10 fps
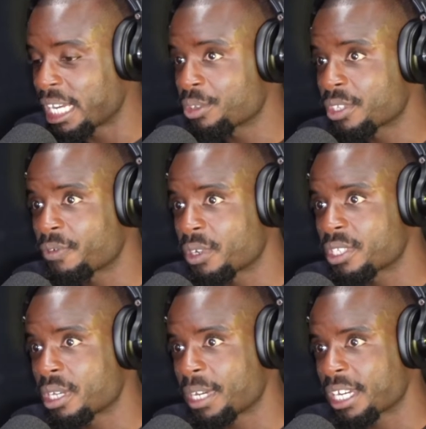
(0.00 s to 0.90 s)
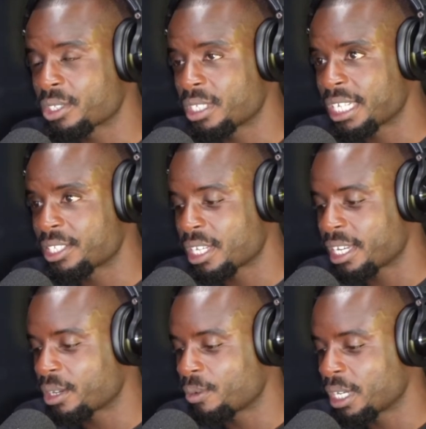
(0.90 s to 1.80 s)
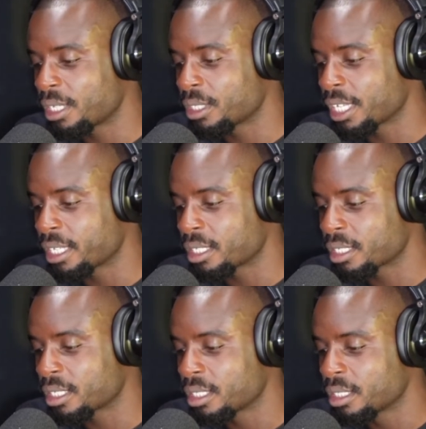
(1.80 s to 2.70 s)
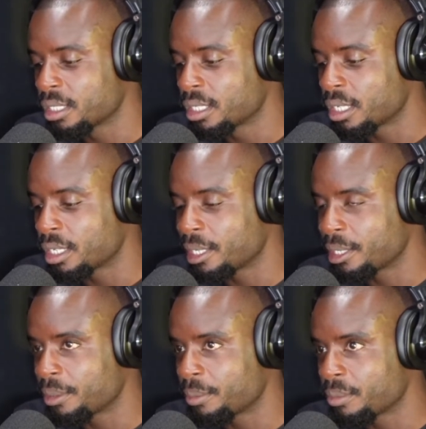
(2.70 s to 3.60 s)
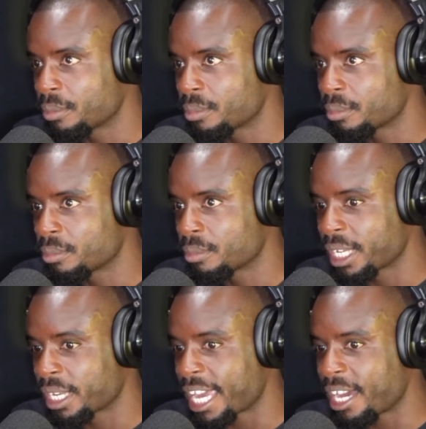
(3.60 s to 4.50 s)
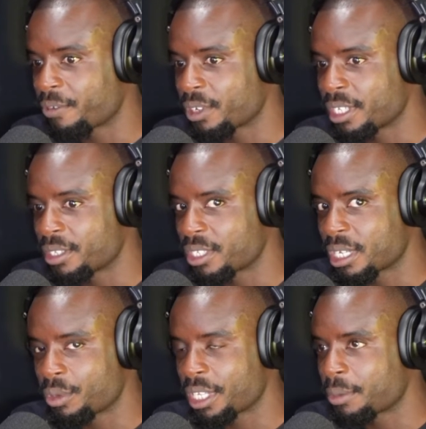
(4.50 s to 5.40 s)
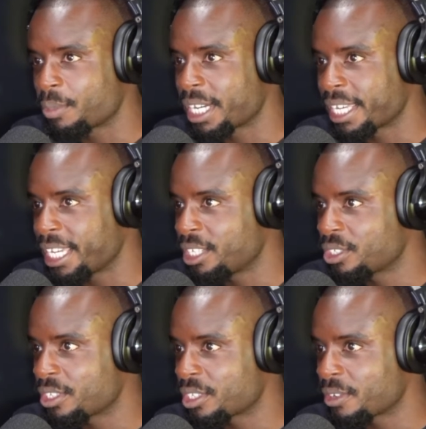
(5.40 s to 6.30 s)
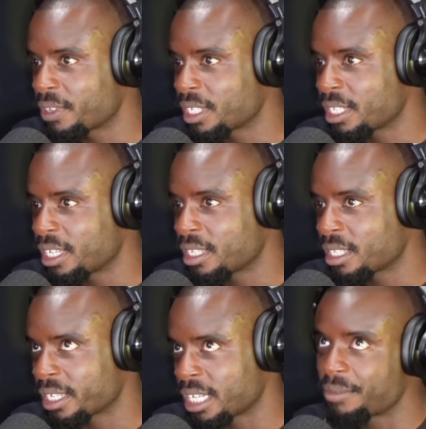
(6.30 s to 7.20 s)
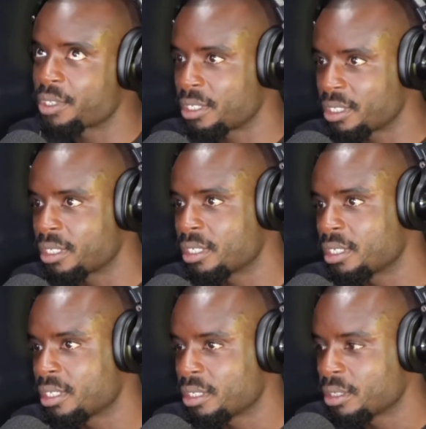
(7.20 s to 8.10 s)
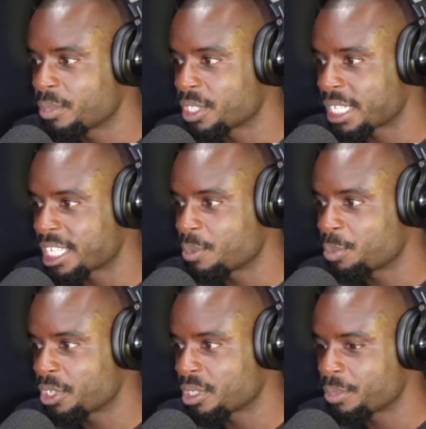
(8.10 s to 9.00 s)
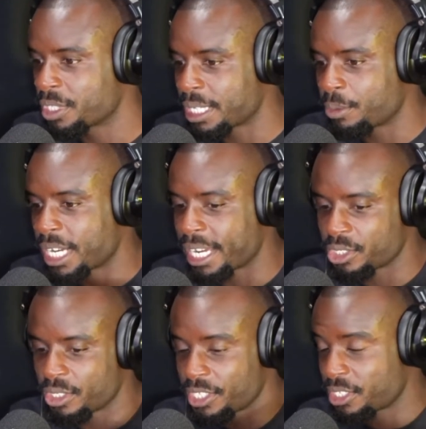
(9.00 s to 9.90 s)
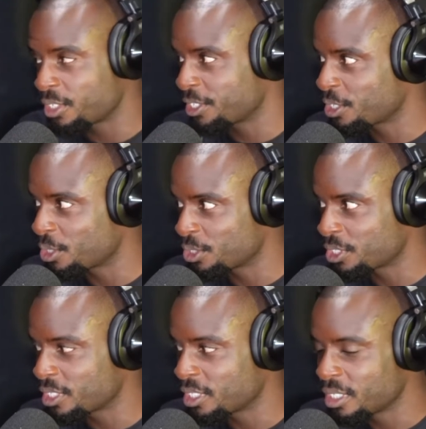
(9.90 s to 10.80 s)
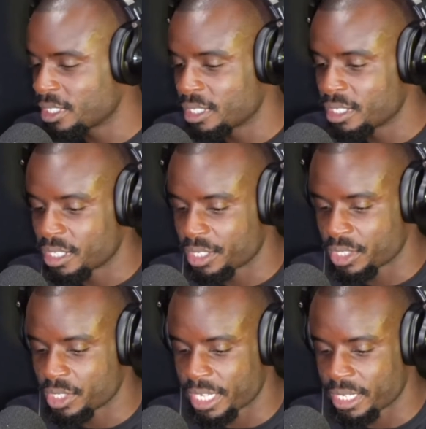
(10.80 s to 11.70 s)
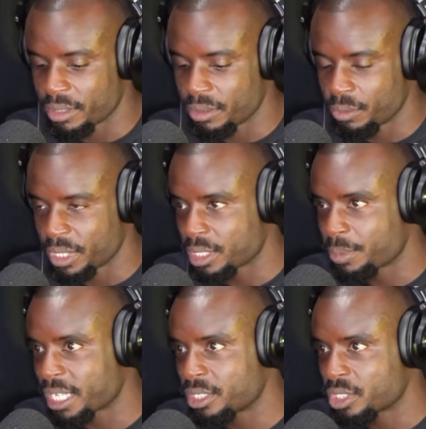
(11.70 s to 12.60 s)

that was the first time i actually got to hang around like um, like africans that were like my age and stuff like that mm -hmm, like mm -hmm. obviously besides my brother but that were actually still in the culture because it's like when i was back in